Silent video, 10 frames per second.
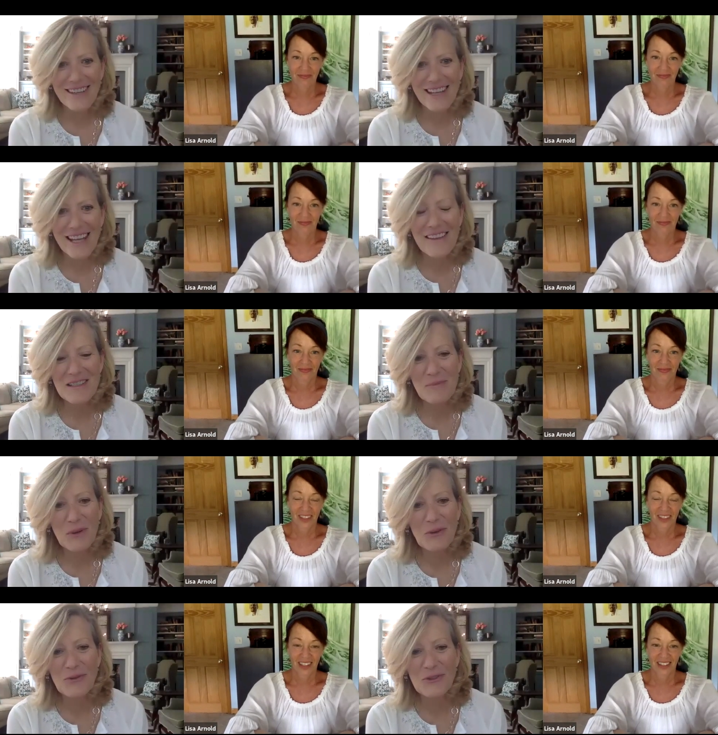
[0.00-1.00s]
Speaker 1: yeah, that's
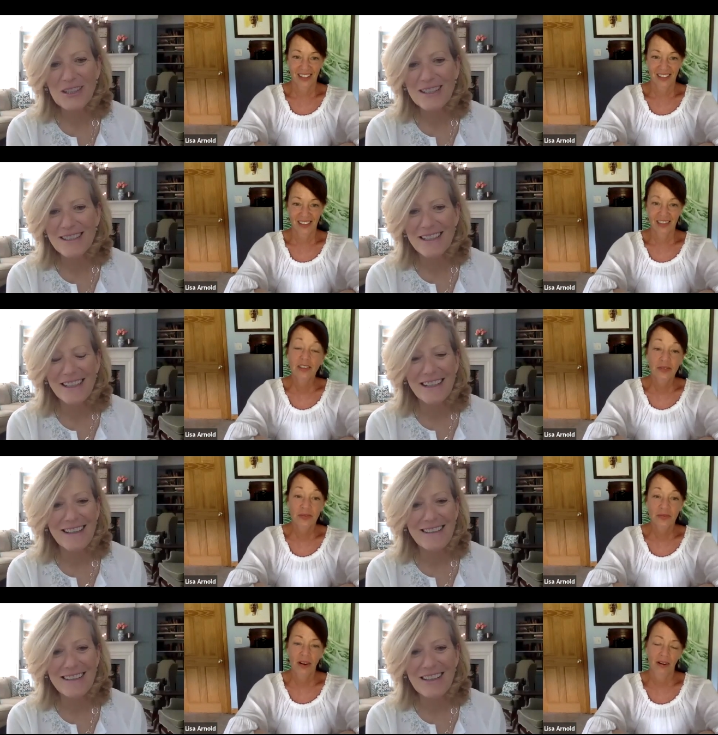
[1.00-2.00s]
beautiful, Lisa.
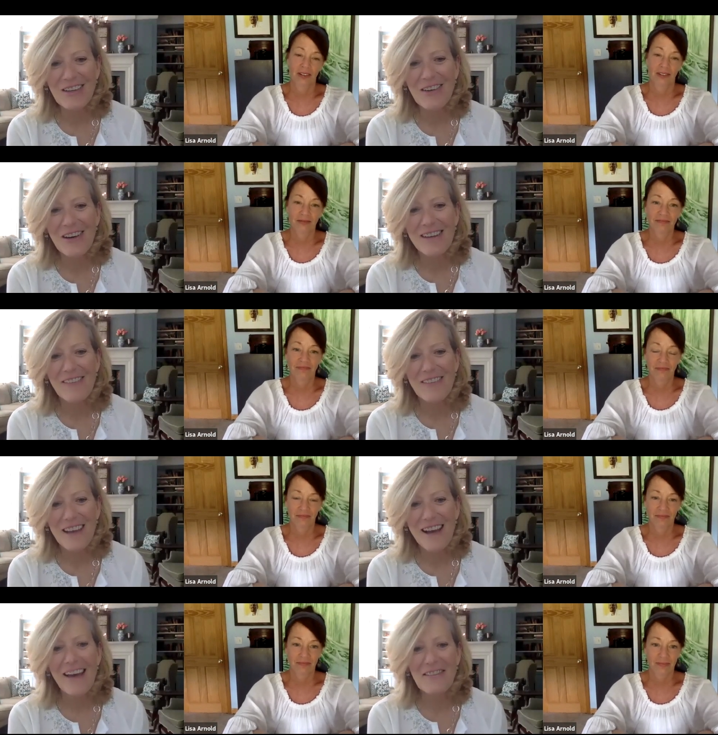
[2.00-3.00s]
And you know, I
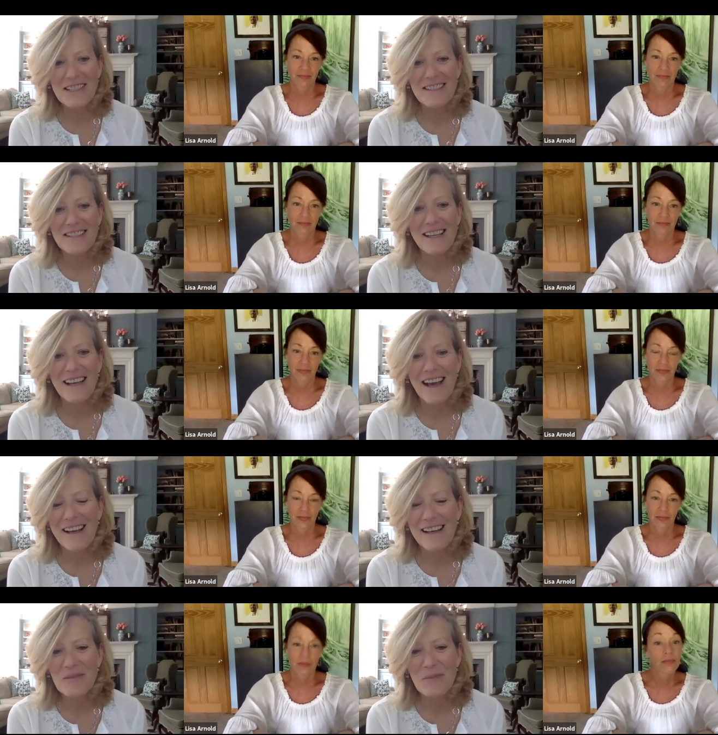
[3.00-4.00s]
I have to say I
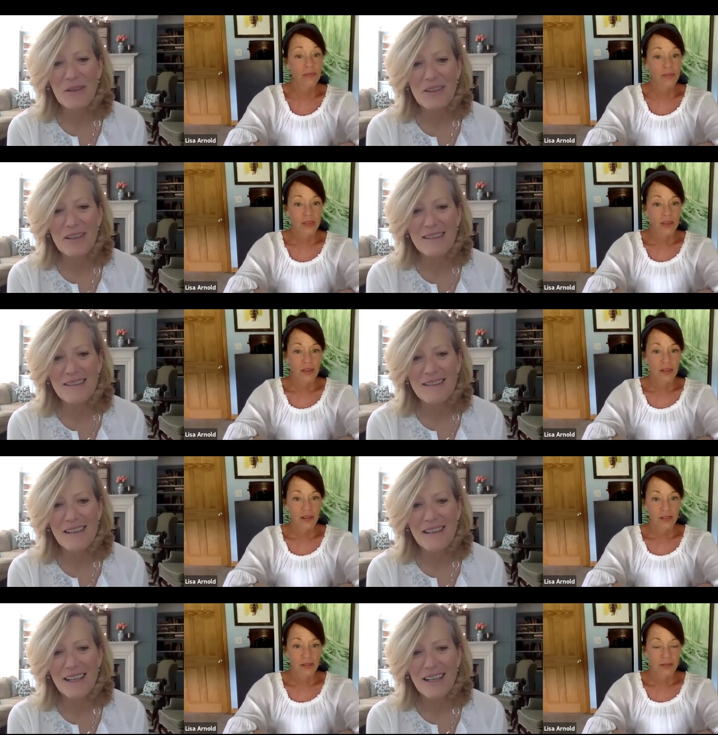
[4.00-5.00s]
experienced
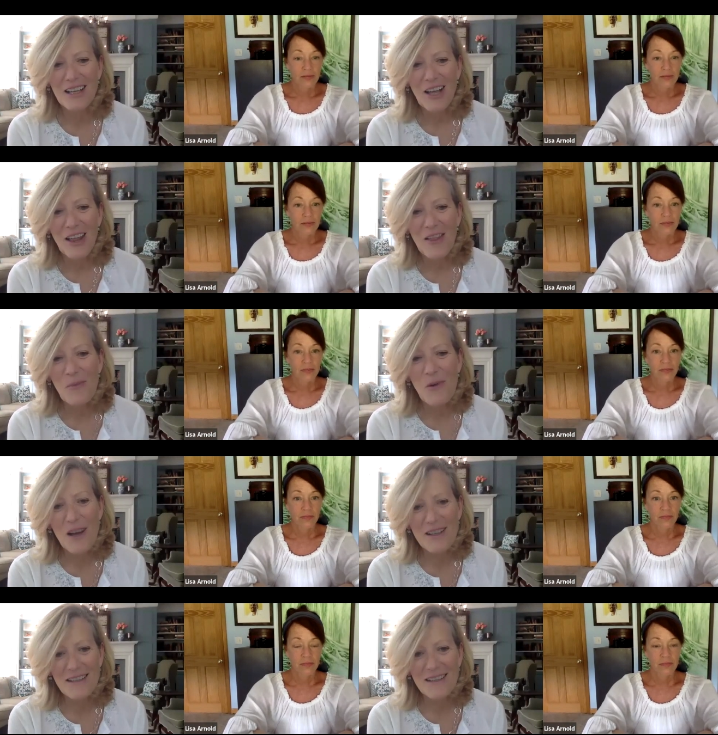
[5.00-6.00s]
the
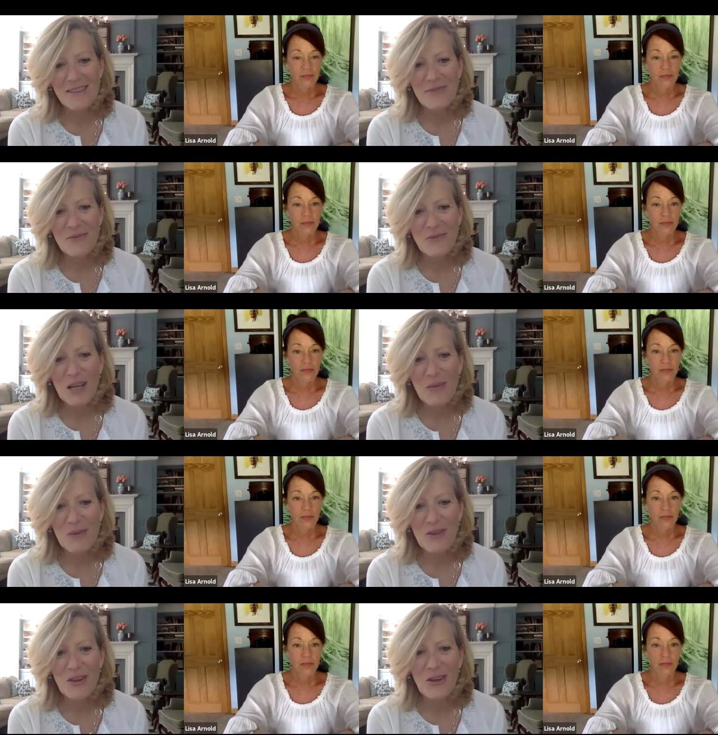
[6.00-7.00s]
process of working
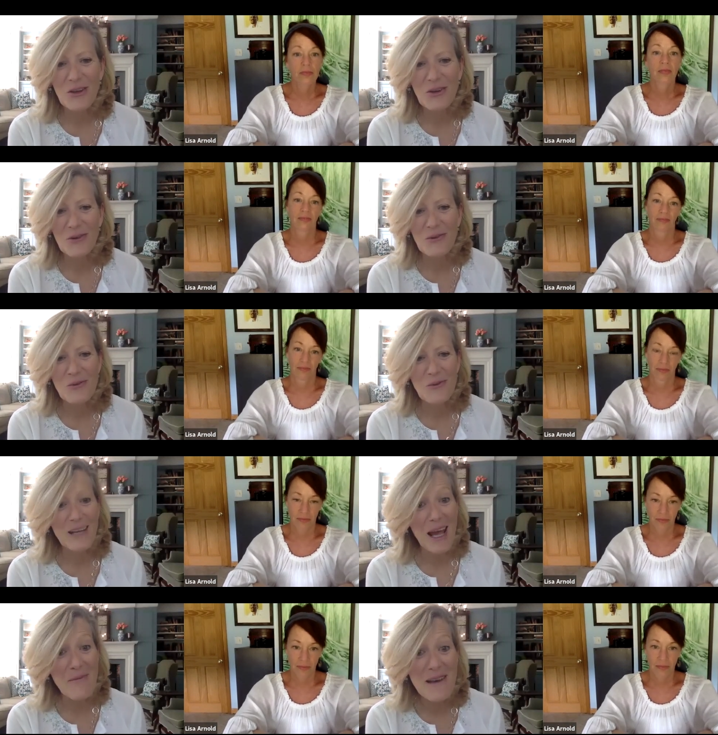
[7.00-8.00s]
with you when
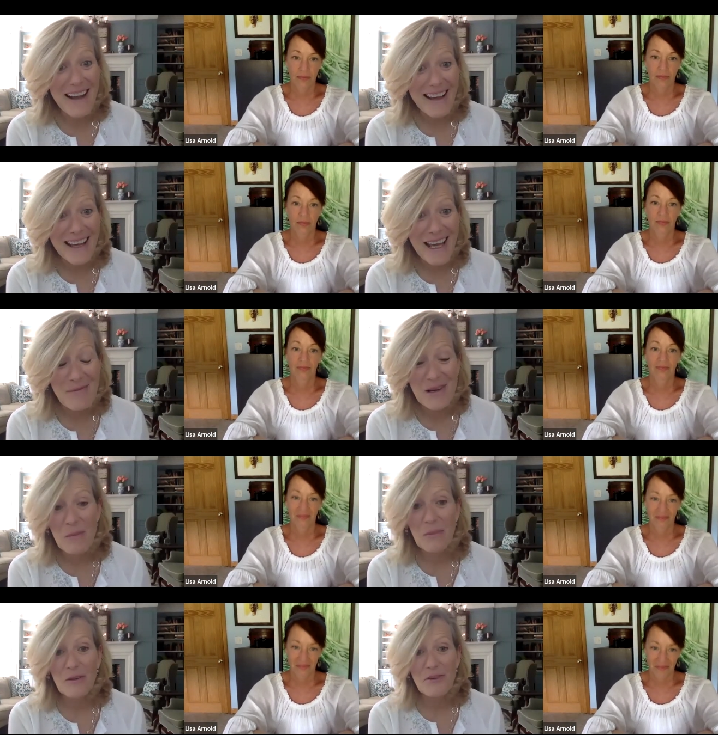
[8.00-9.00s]
Emma and I came a
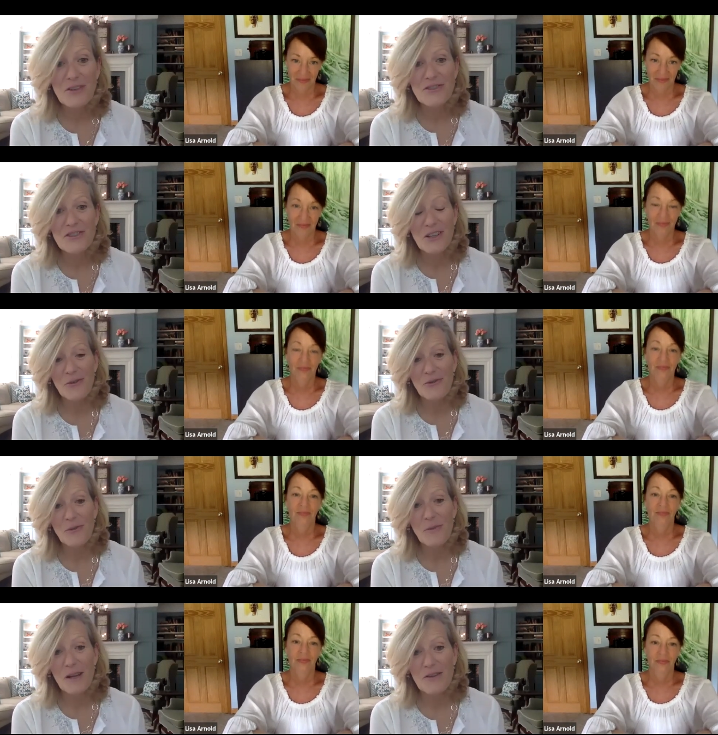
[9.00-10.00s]
couple of years ago for a
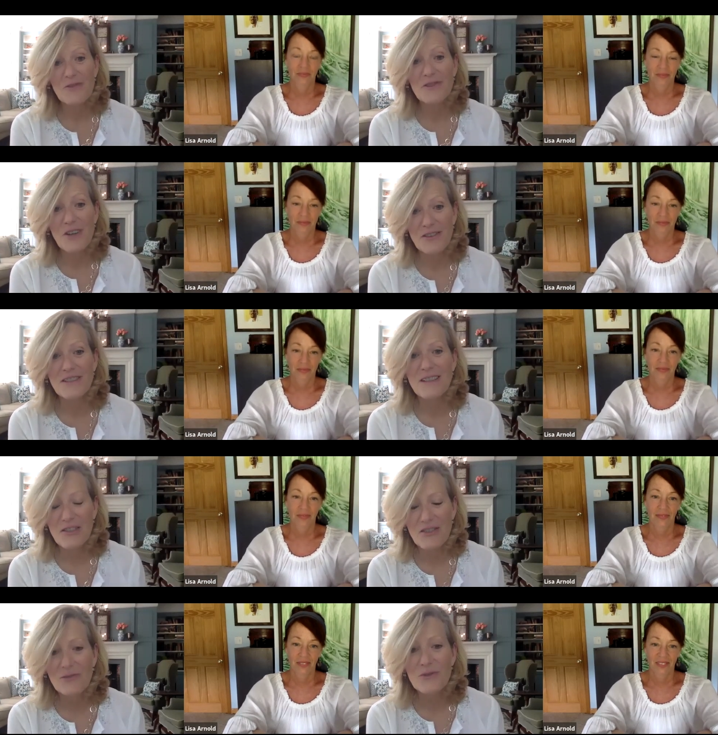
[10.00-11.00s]
mother daughter
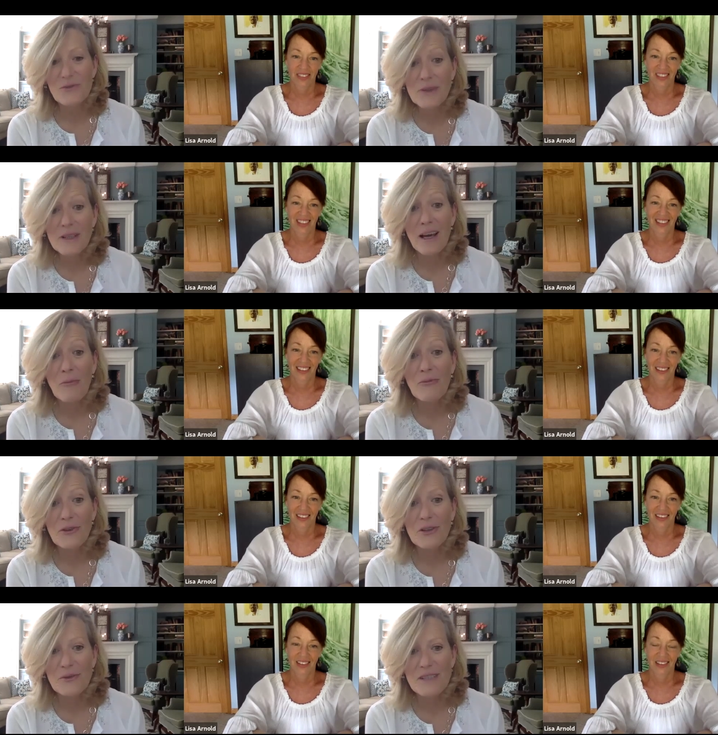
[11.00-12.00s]
session. It was really
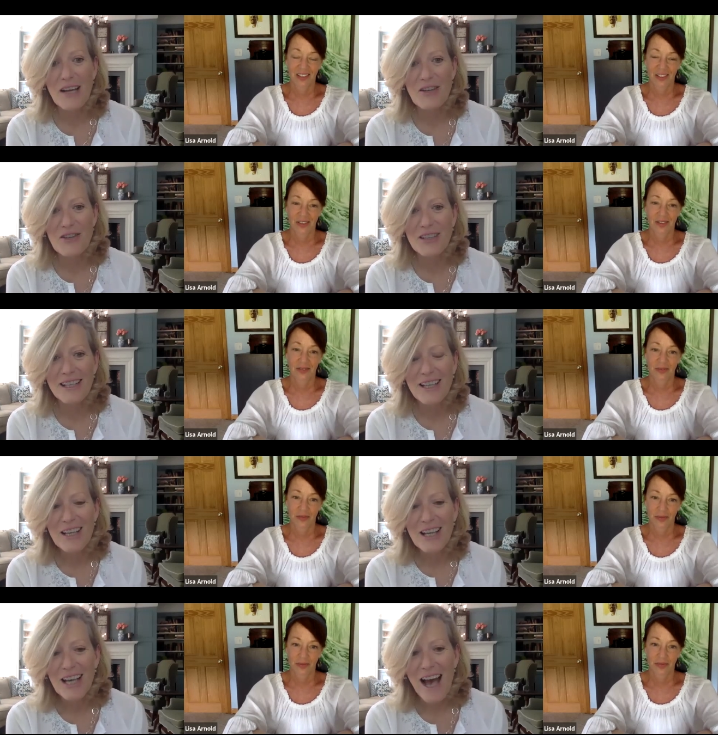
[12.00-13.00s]
helpful. It was actually,
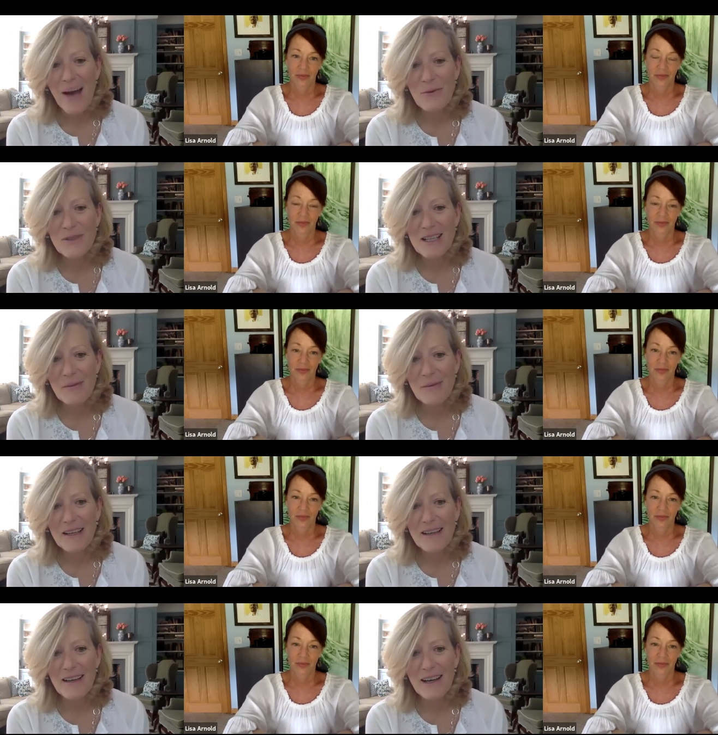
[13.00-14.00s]
I was
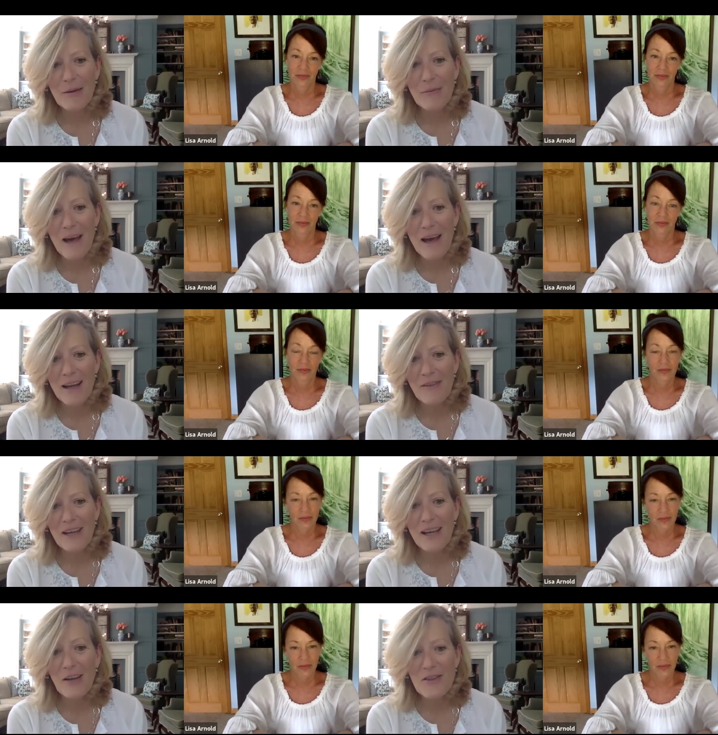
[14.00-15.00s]
coming um, out of a
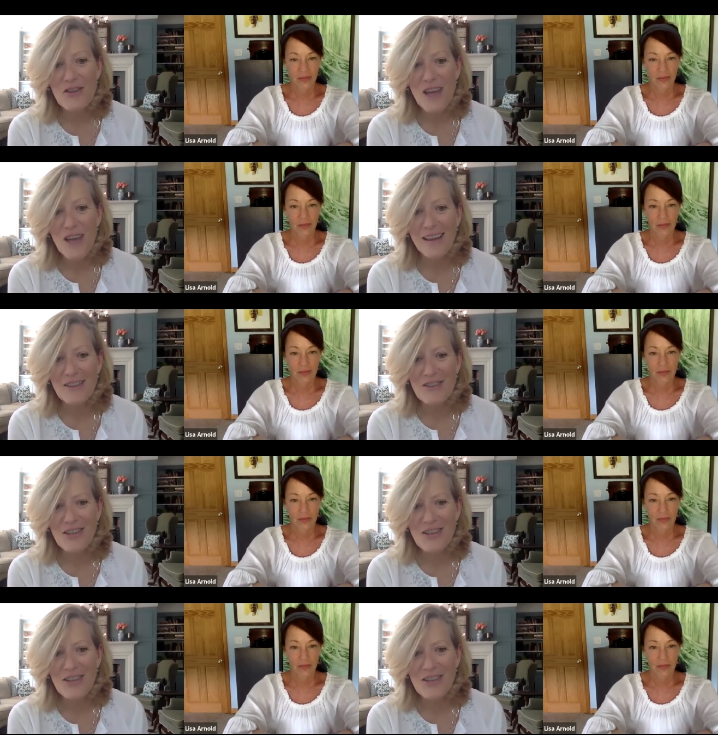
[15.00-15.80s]
health challenge